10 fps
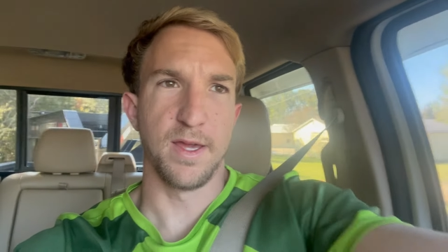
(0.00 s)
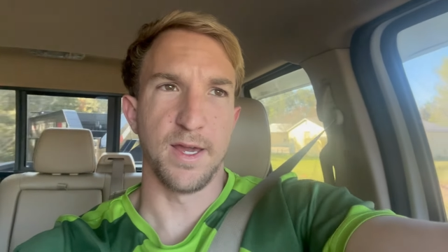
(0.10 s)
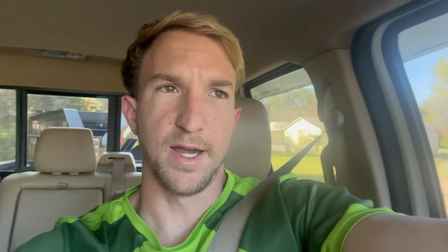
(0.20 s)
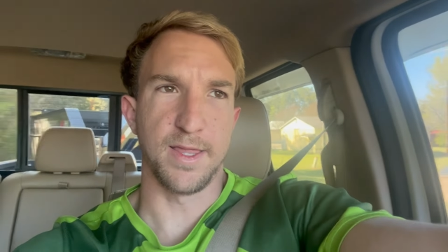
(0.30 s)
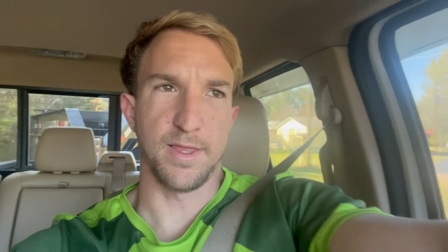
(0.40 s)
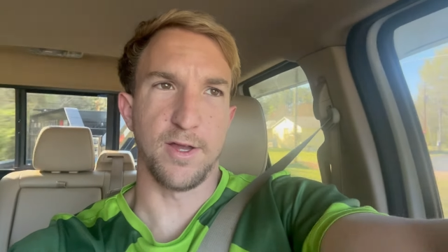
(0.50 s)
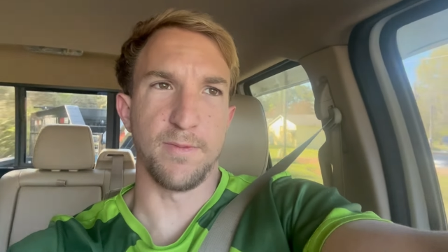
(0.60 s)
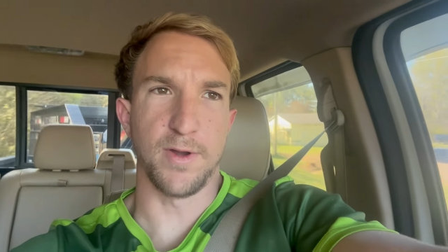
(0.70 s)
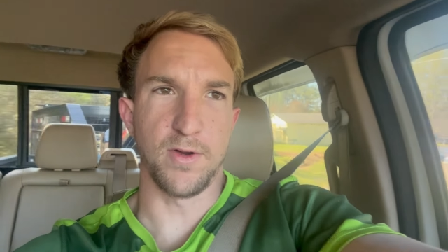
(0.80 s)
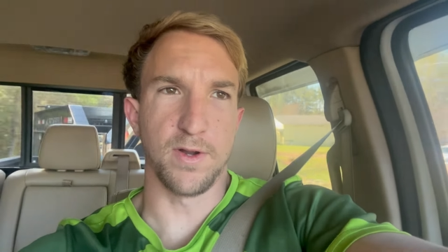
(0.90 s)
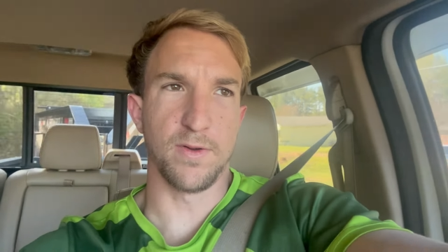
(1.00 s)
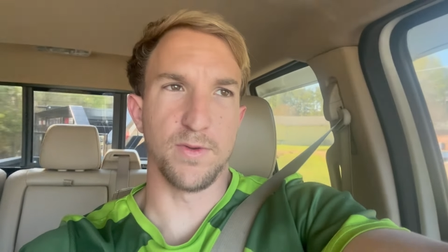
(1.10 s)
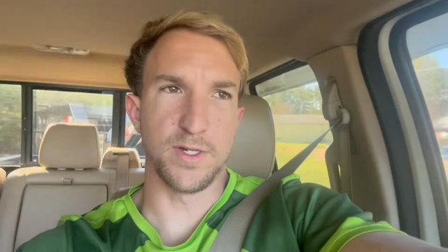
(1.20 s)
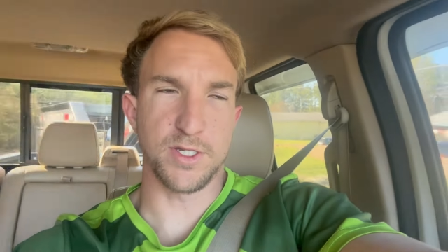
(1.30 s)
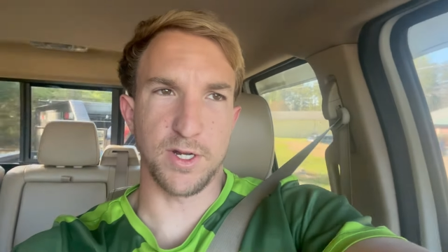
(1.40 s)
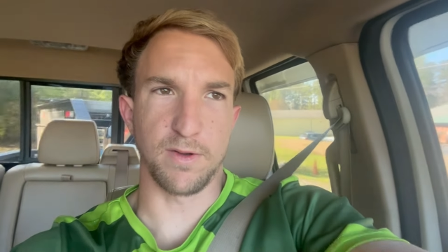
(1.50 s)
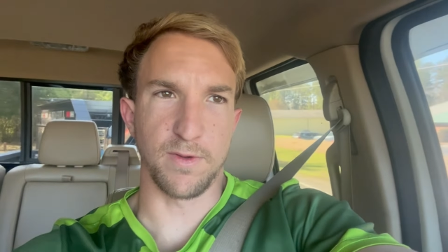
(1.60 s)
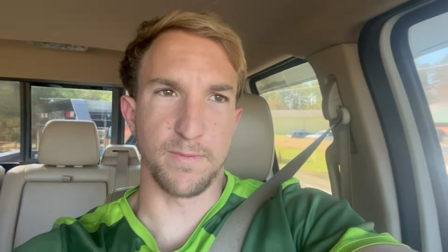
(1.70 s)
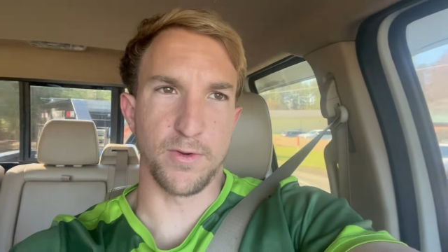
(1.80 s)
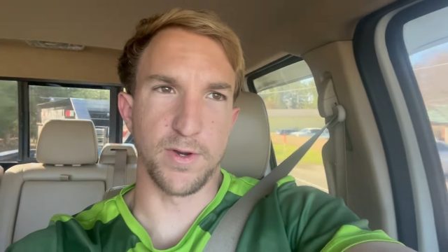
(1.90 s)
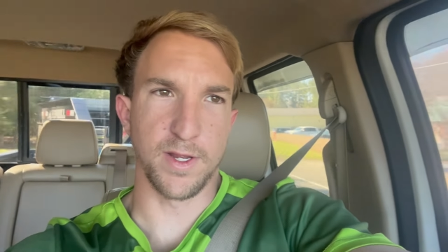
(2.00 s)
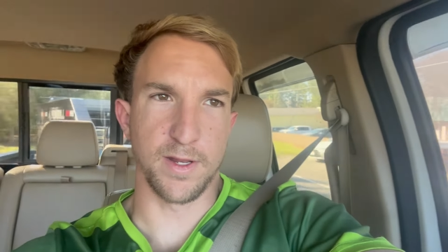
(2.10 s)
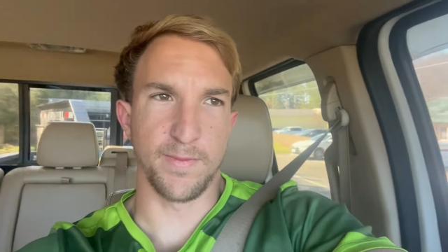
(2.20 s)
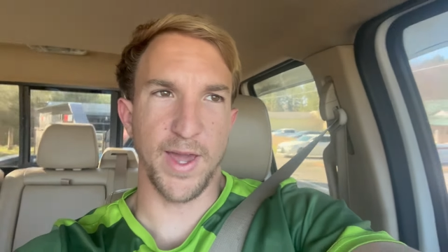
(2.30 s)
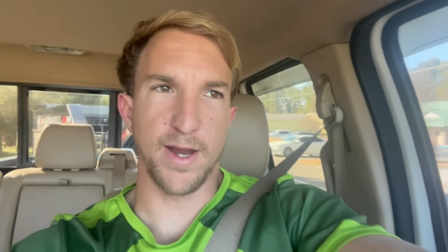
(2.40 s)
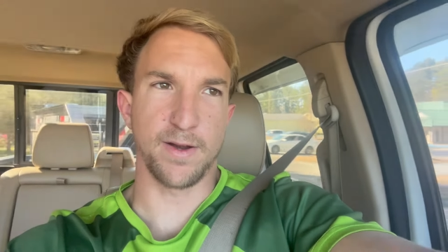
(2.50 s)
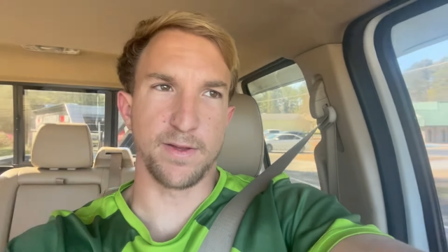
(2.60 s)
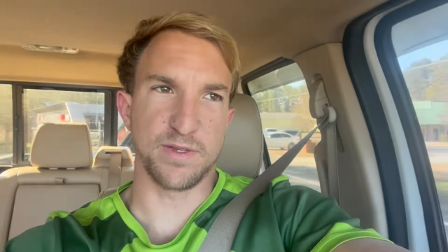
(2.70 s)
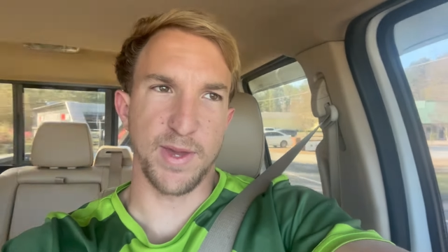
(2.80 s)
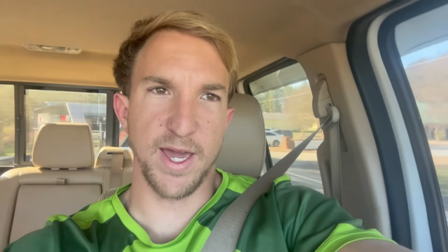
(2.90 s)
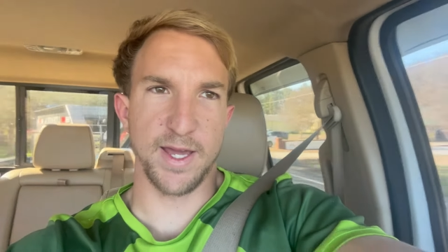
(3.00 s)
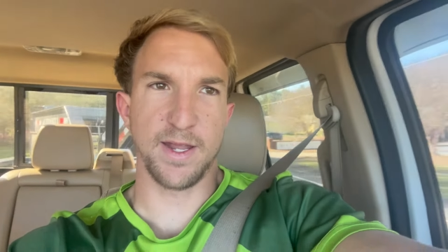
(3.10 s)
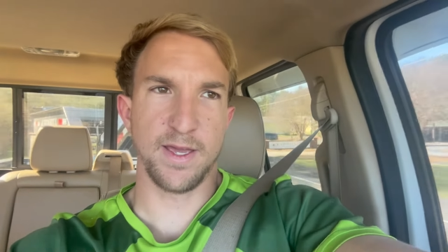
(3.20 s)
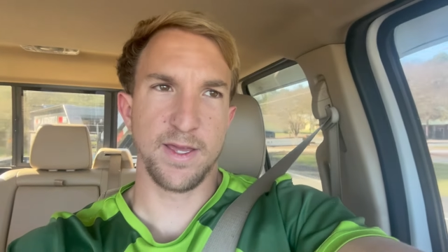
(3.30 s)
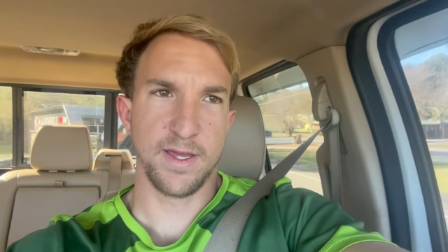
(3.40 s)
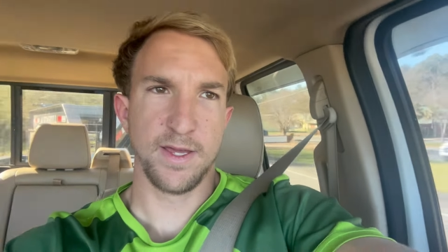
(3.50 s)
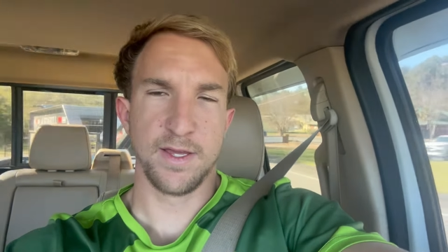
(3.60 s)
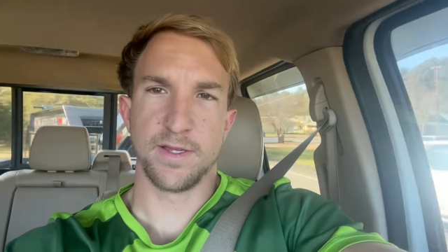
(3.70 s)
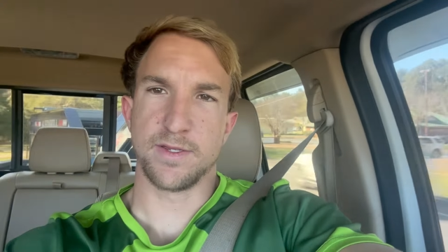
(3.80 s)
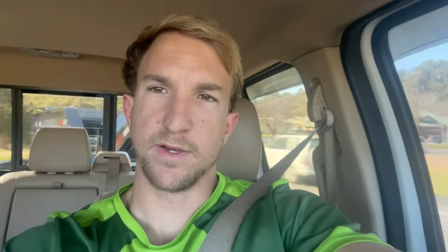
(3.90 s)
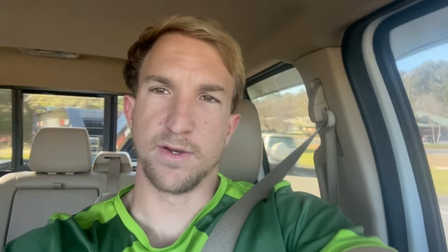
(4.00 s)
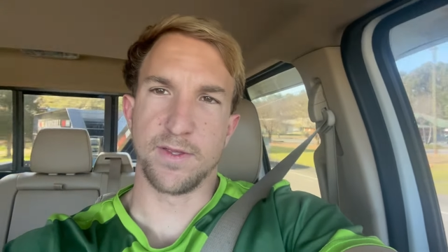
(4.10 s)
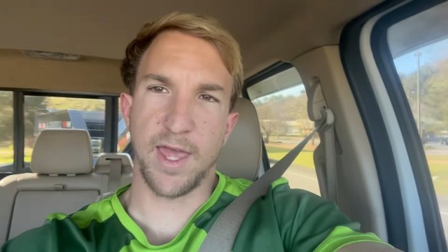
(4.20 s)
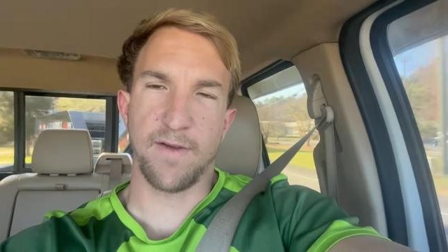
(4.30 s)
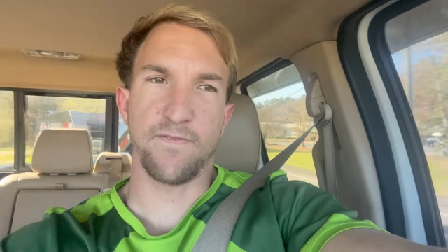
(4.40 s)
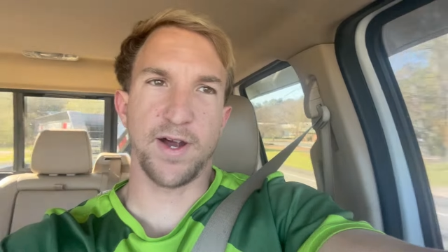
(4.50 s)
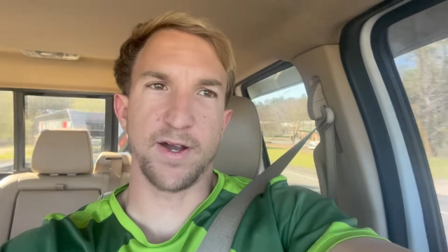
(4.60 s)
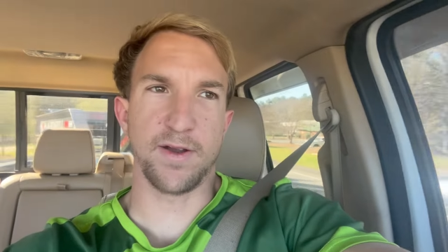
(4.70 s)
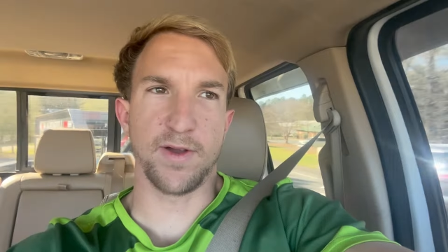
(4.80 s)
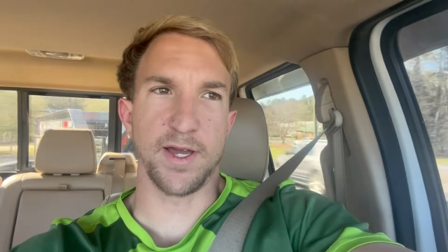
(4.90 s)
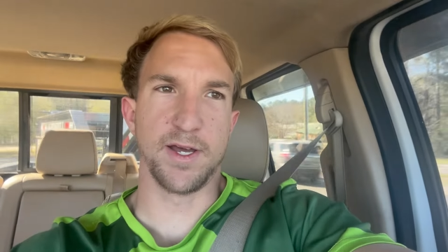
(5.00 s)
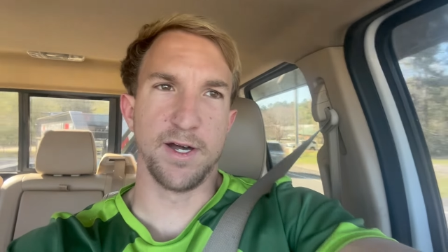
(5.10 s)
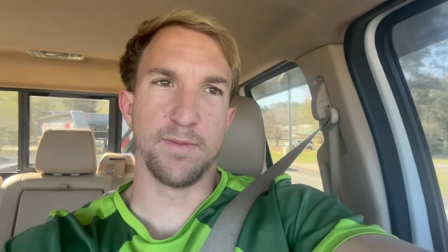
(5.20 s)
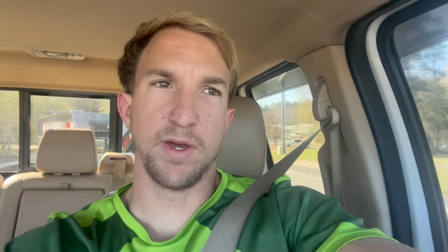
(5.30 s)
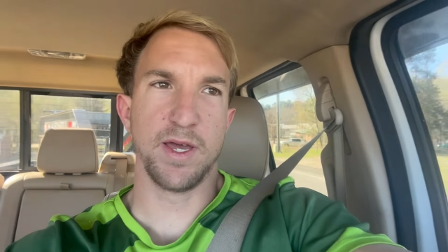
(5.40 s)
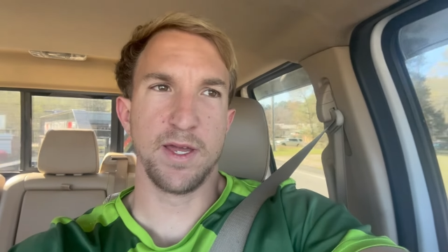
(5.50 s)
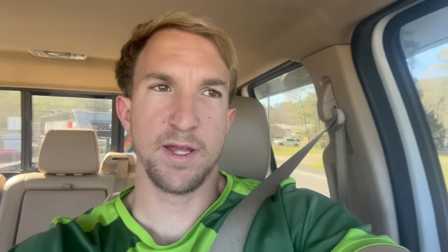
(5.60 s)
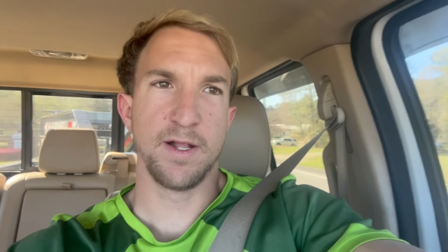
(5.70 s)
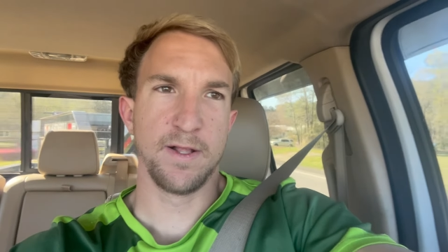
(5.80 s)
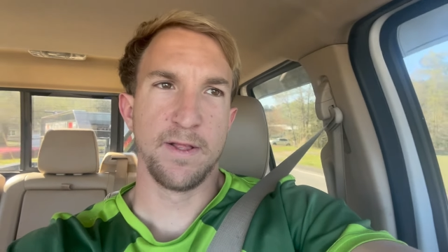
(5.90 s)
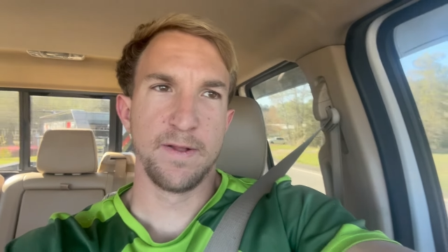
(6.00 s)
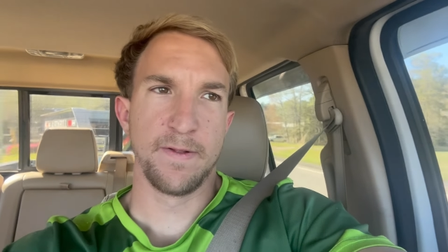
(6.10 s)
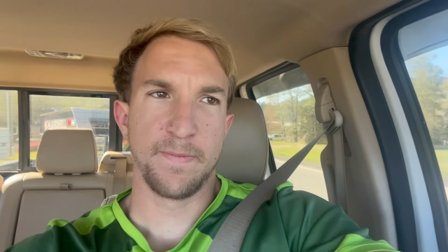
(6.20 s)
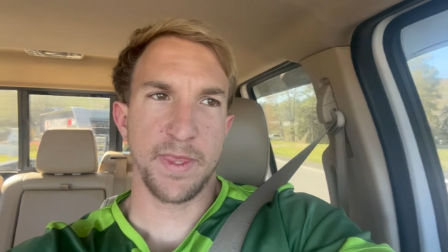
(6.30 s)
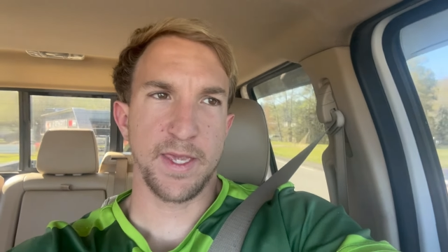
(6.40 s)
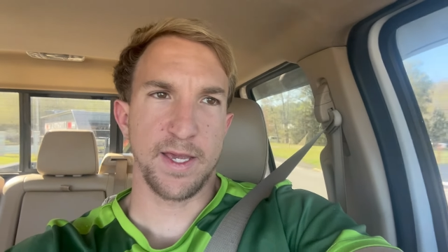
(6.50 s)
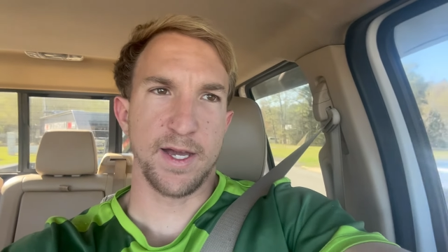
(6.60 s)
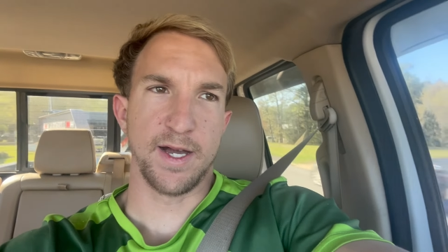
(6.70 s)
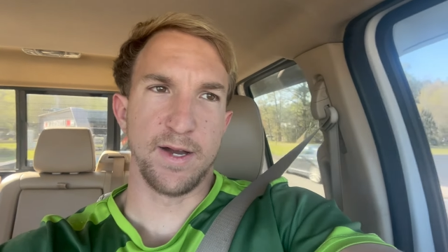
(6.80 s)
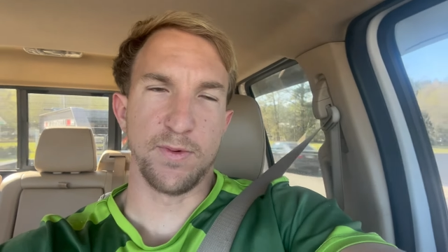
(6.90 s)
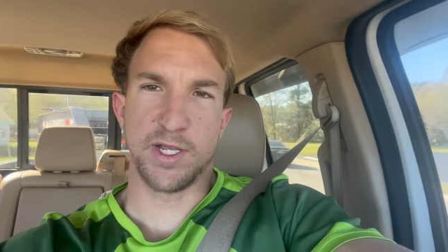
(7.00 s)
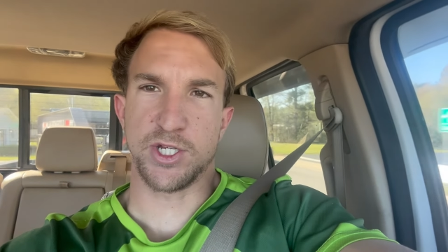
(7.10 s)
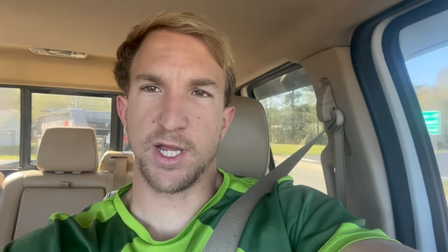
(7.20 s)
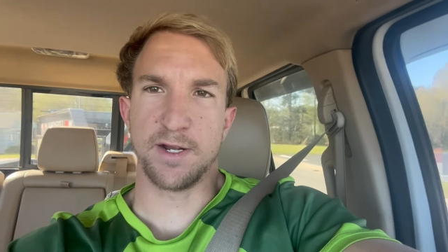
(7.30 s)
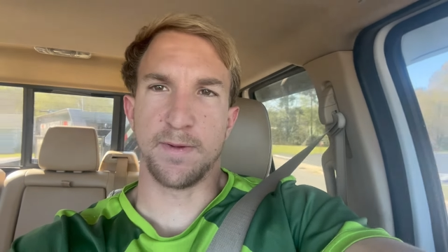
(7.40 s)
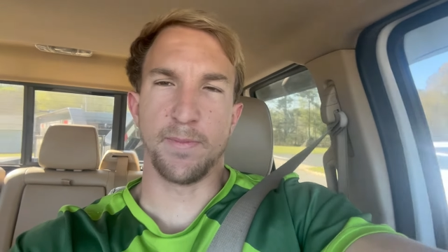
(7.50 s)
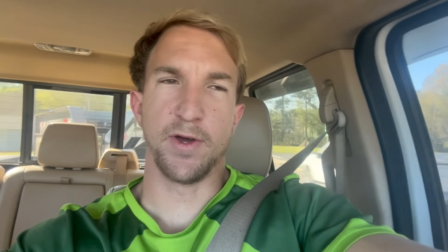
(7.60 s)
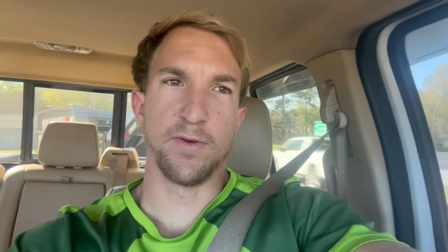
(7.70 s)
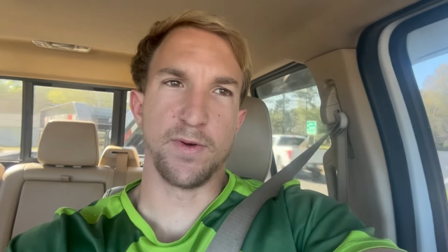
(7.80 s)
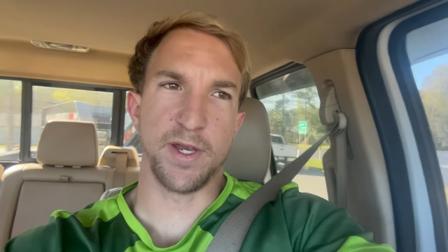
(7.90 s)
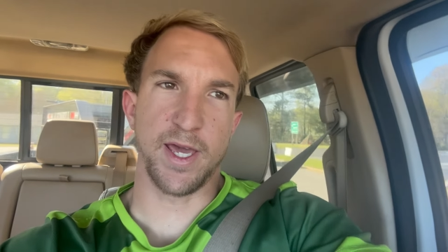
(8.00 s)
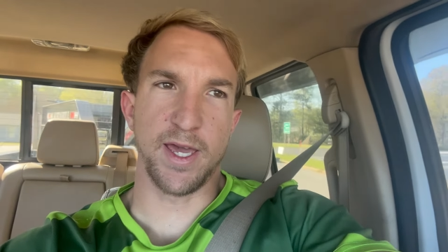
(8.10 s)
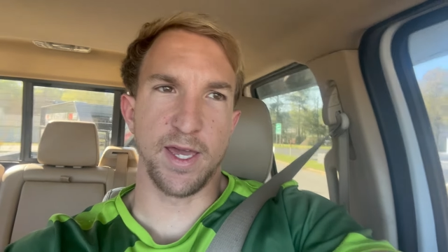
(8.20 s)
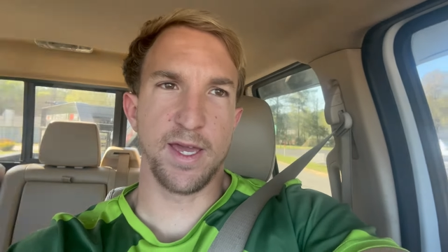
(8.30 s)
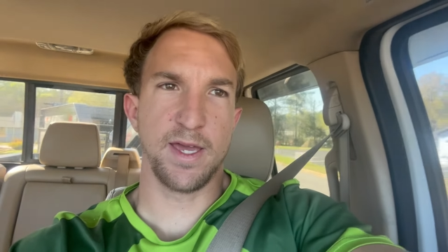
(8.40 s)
uh, the lawnmower wouldn't start one morning, battery was bad. So that fired it right up. Uh, I went and checked on my boat one day